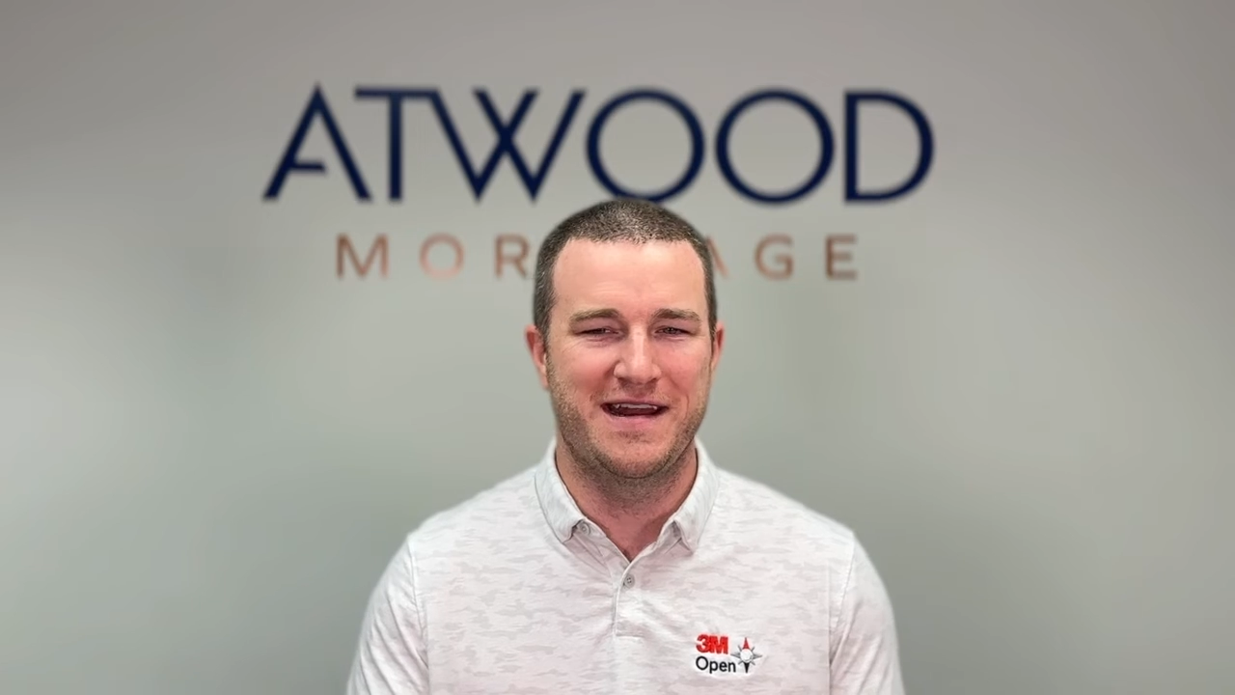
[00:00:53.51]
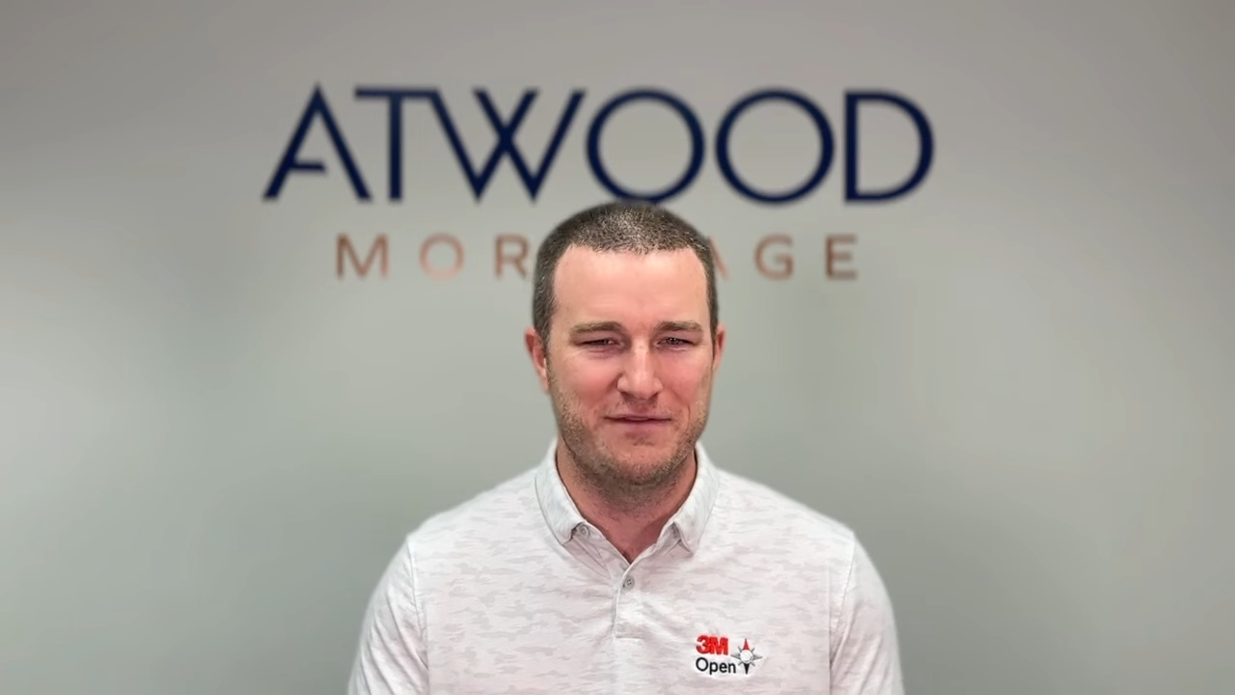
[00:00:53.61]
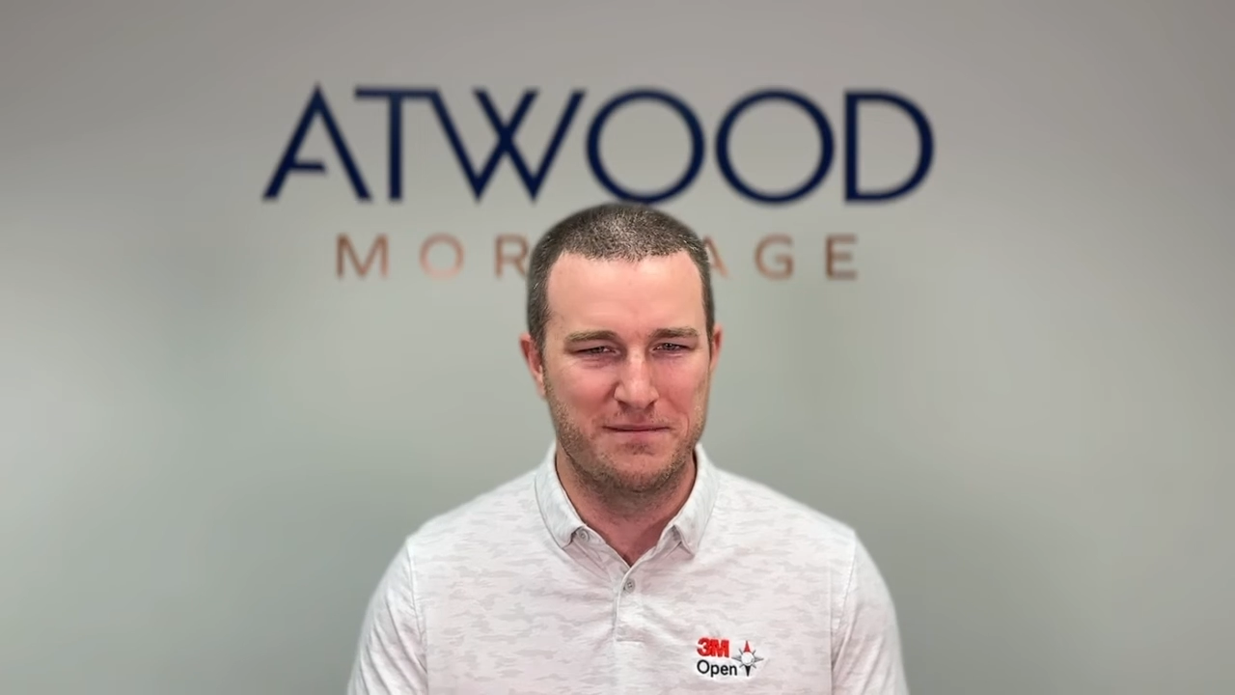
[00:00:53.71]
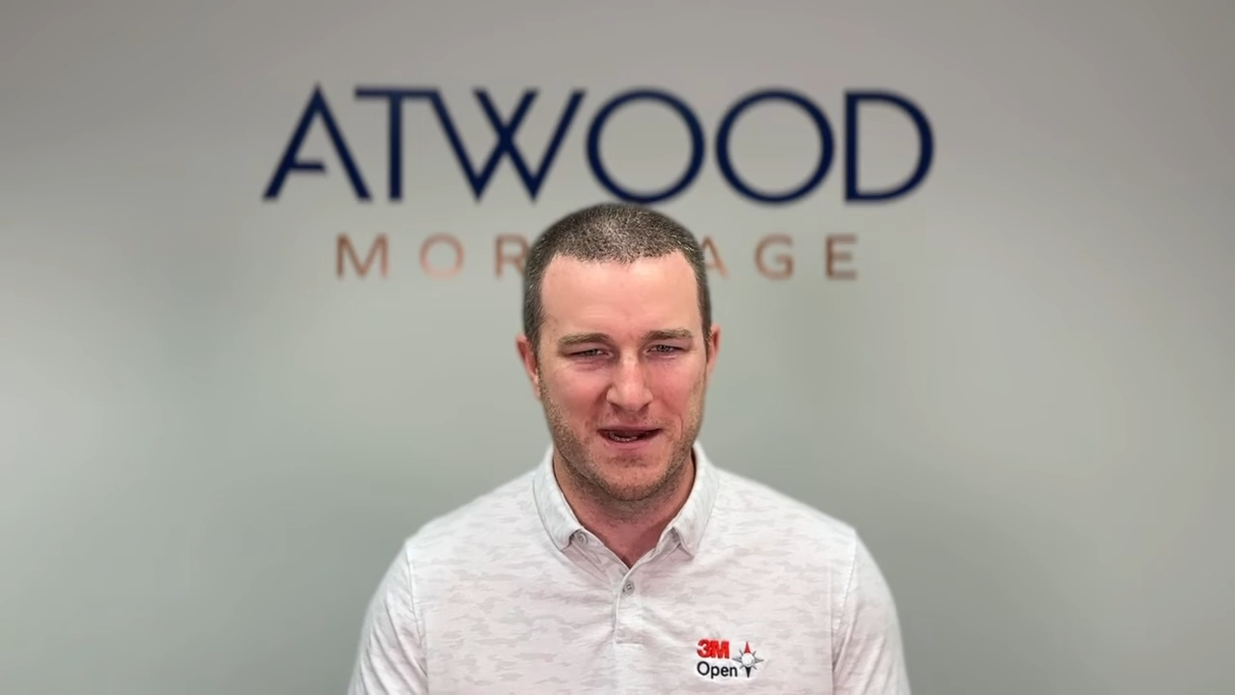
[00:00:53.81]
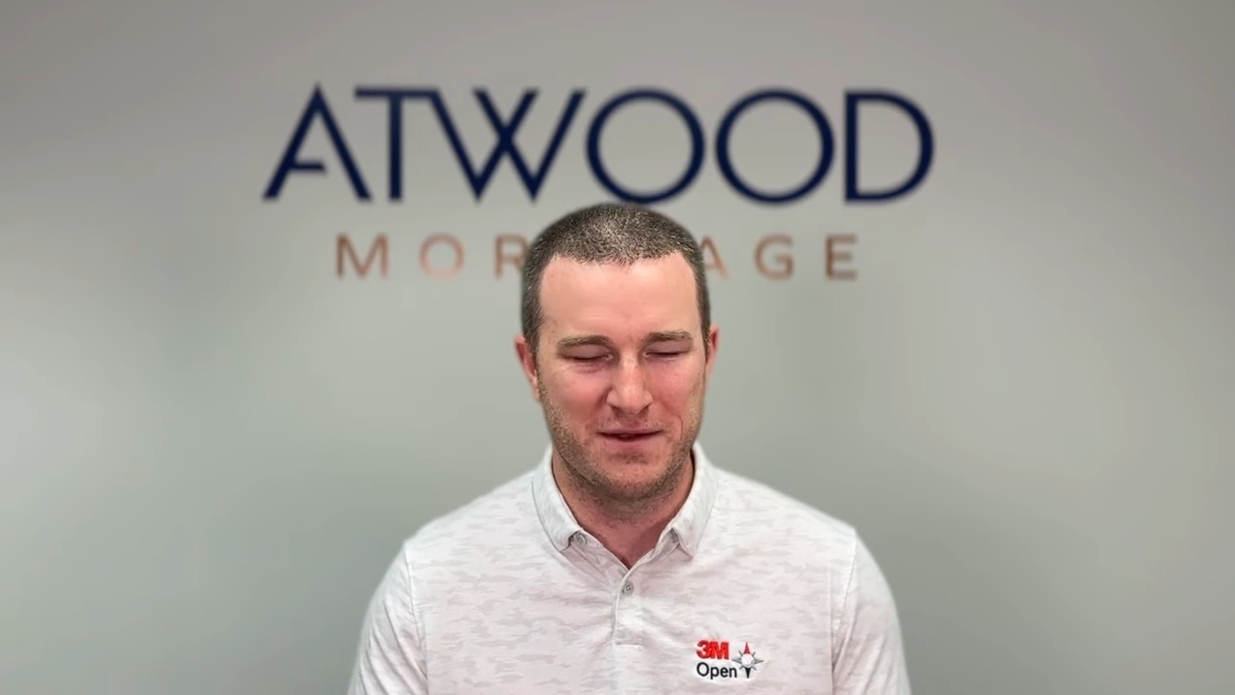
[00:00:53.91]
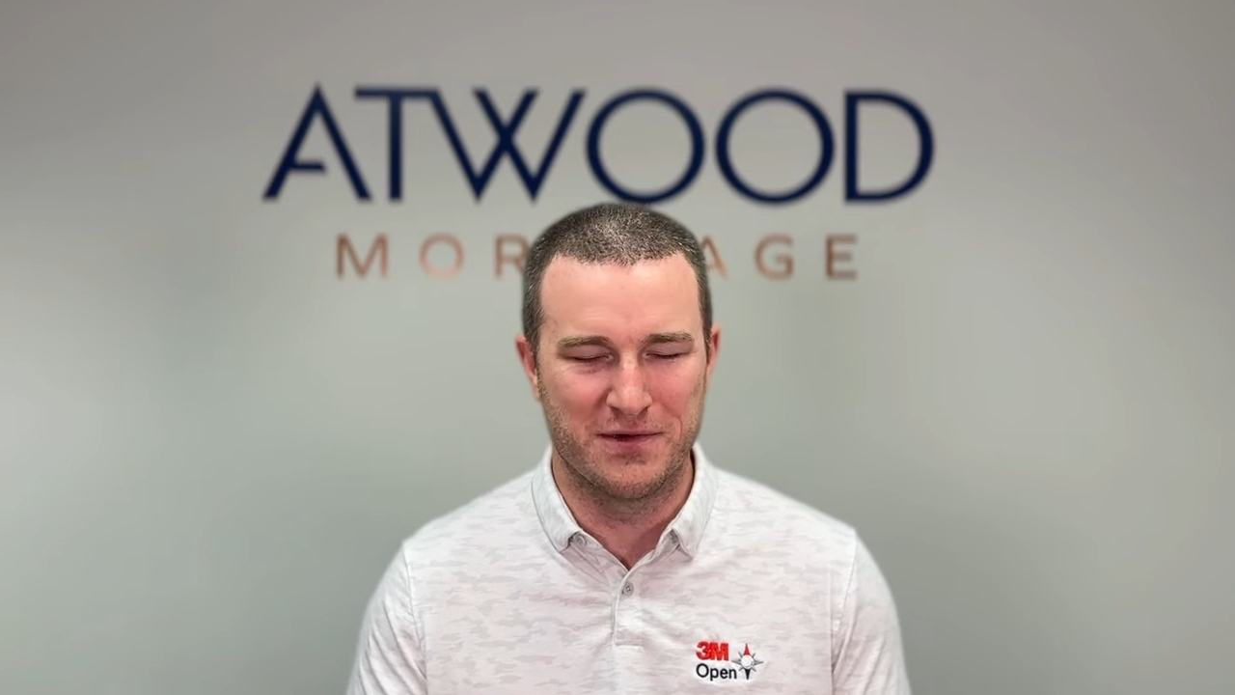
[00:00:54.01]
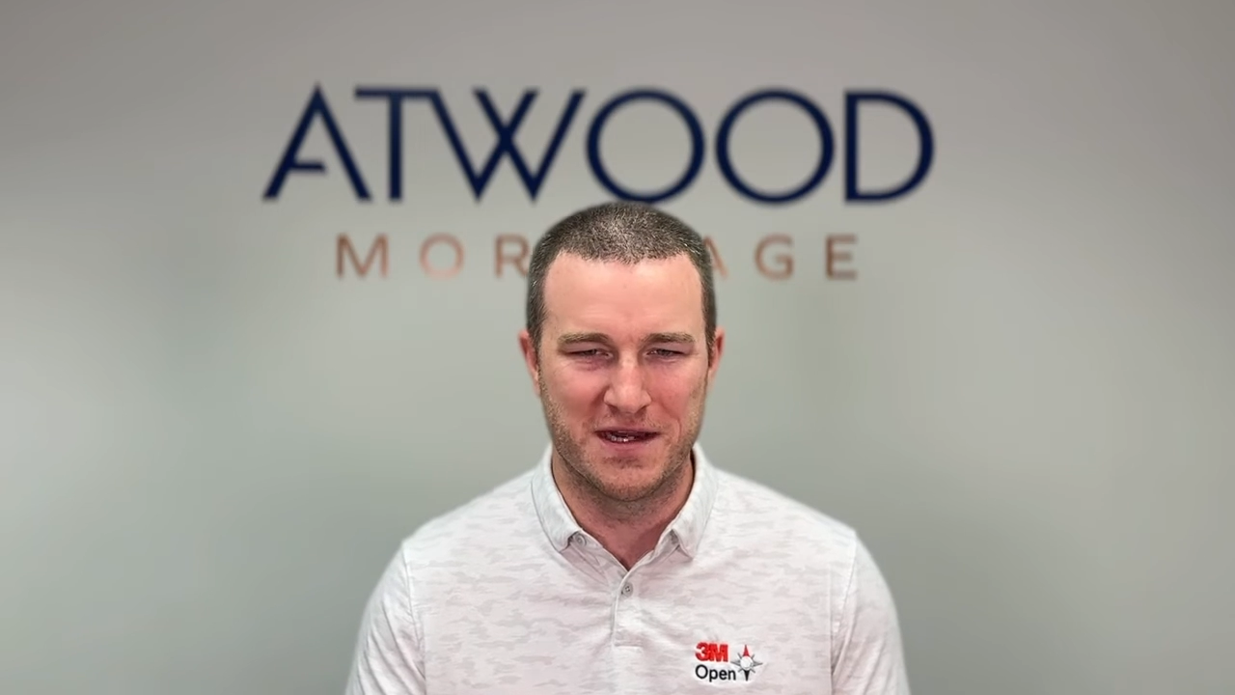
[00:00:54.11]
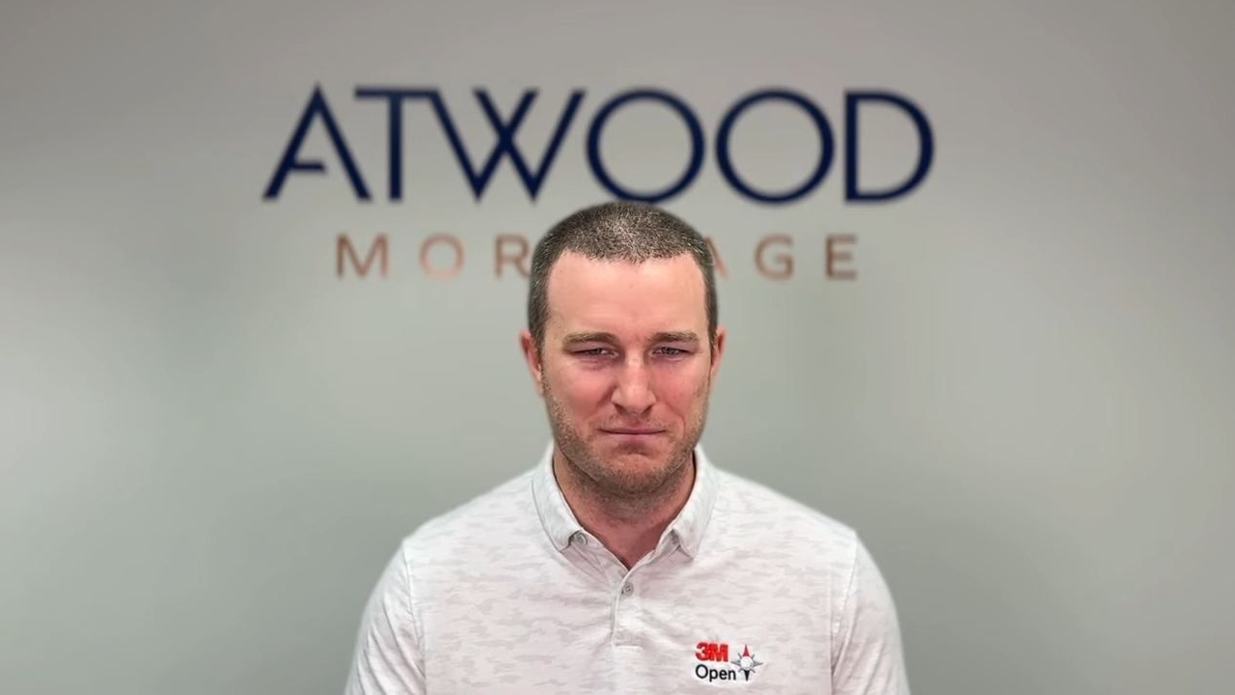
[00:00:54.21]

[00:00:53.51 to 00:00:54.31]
everybody will get